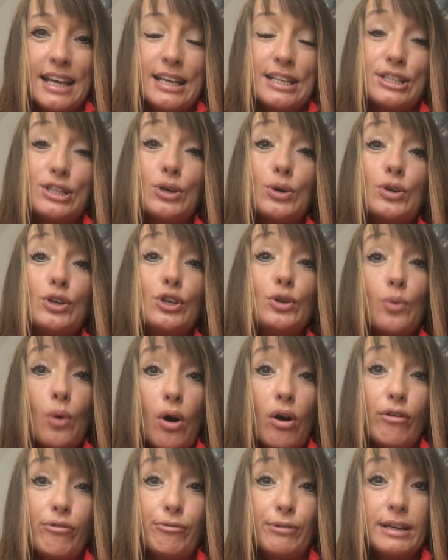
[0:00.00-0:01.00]
So you
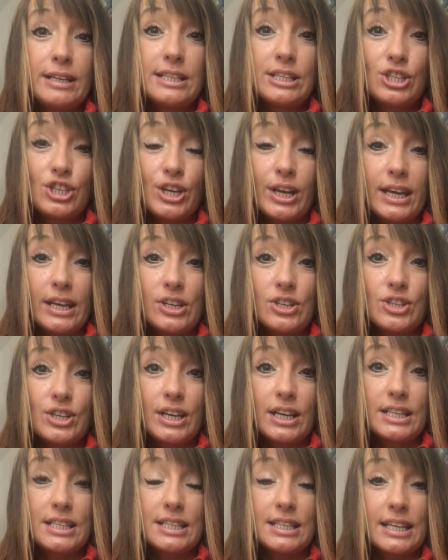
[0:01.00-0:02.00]
are free to change
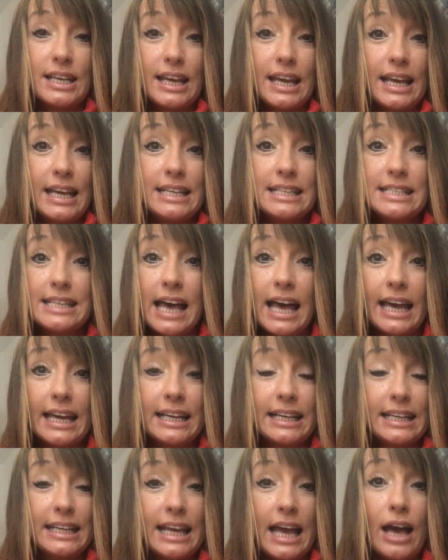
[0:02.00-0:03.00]
it
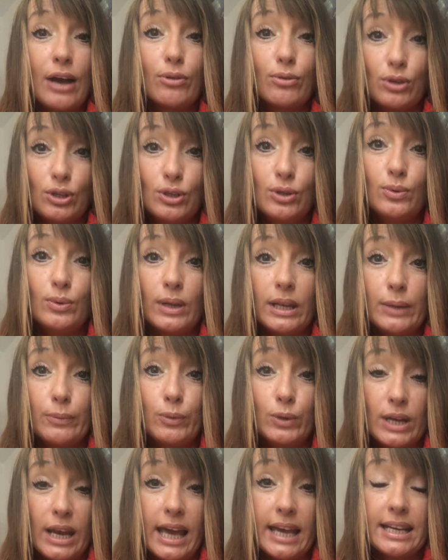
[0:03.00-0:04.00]
entirely how you
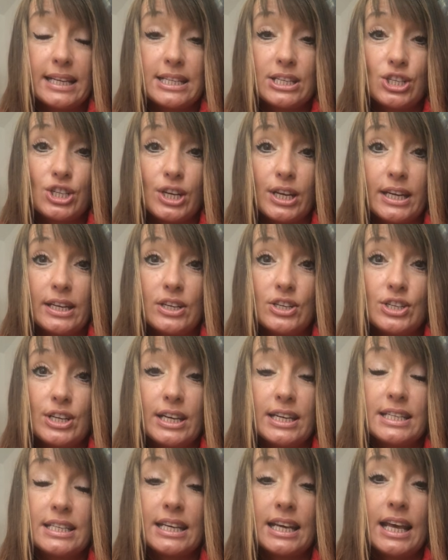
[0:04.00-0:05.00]
would like to change
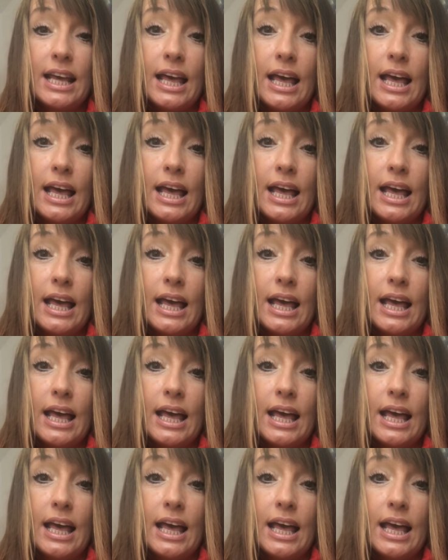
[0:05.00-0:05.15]
it.